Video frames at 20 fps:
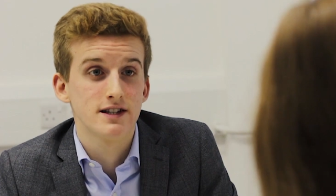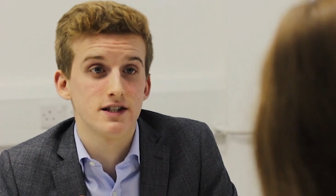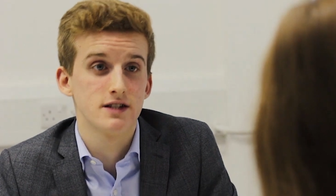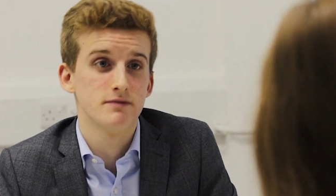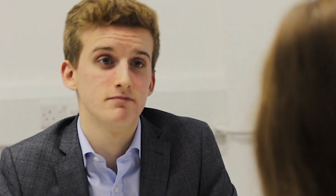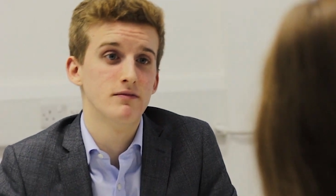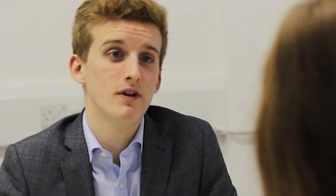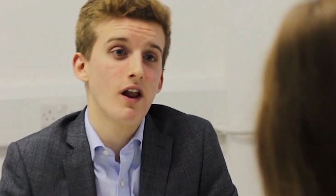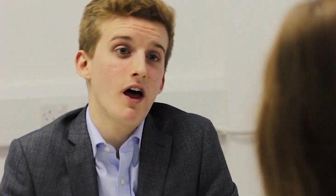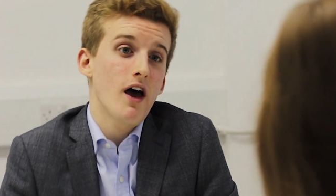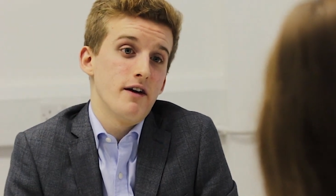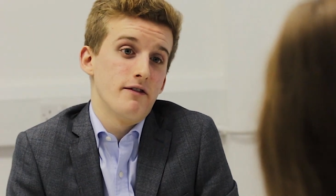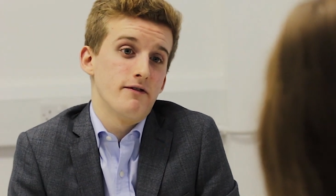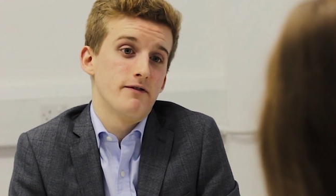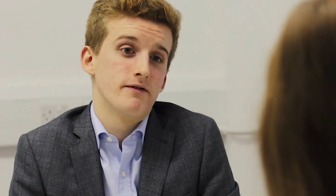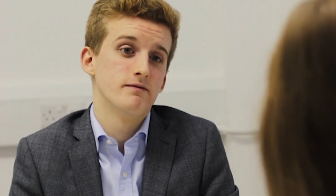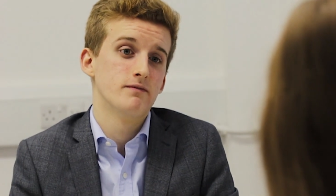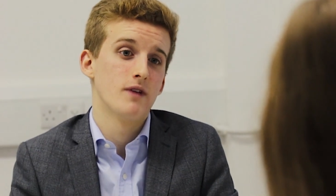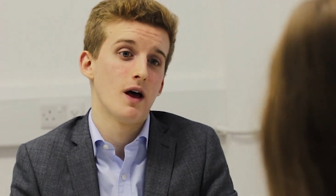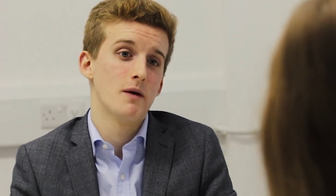that's
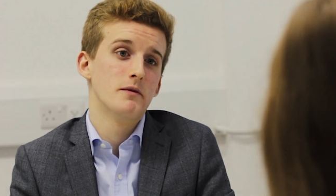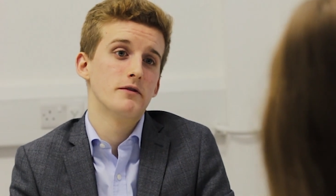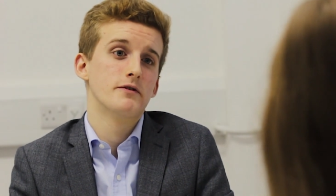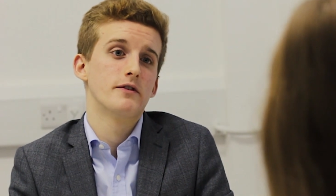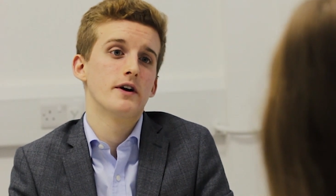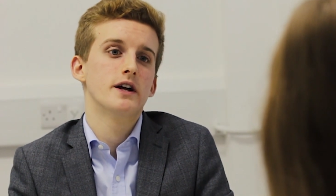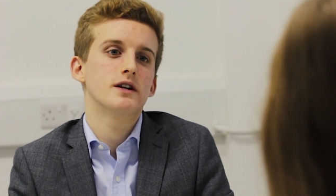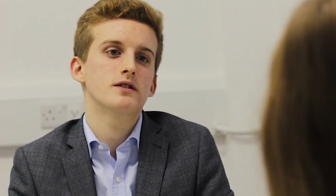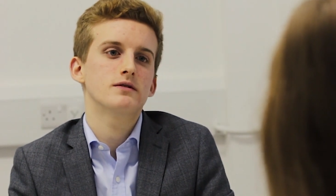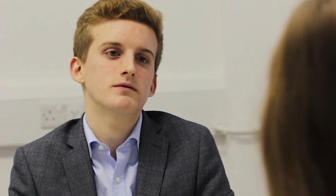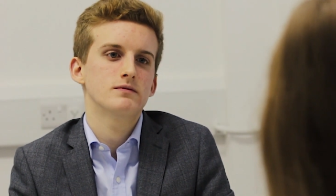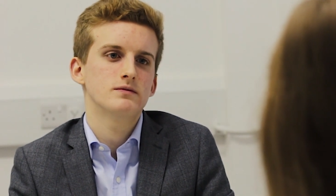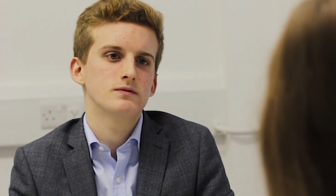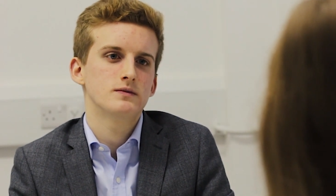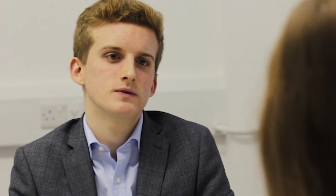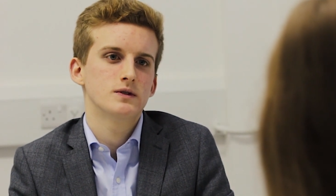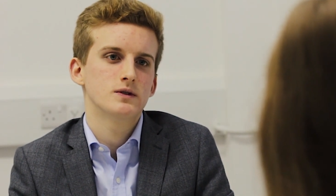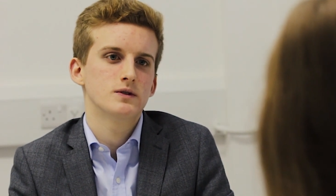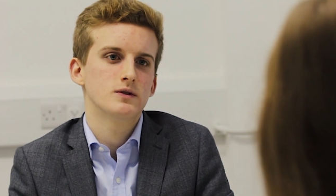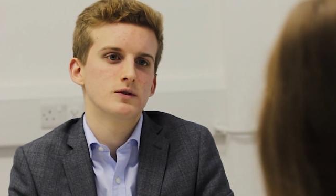life, I'm afraid.
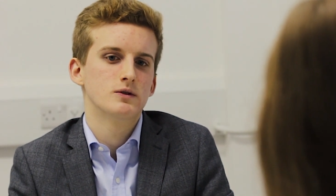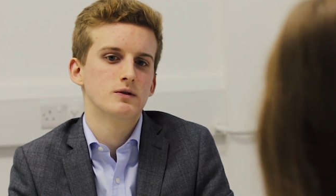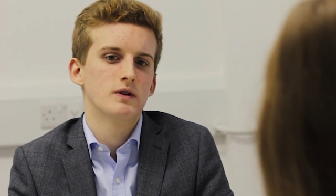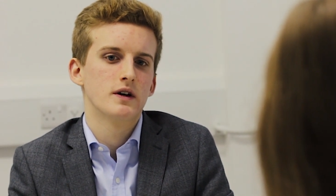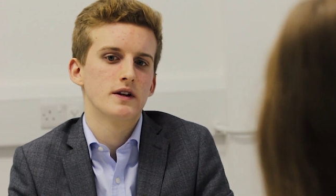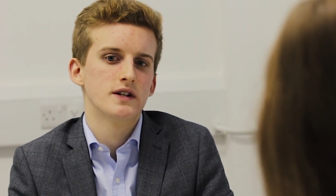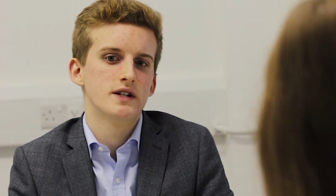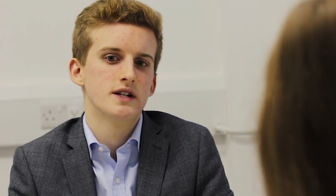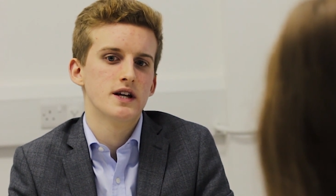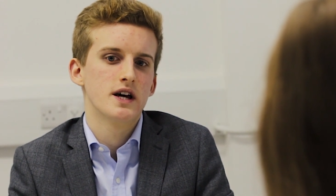Or rather,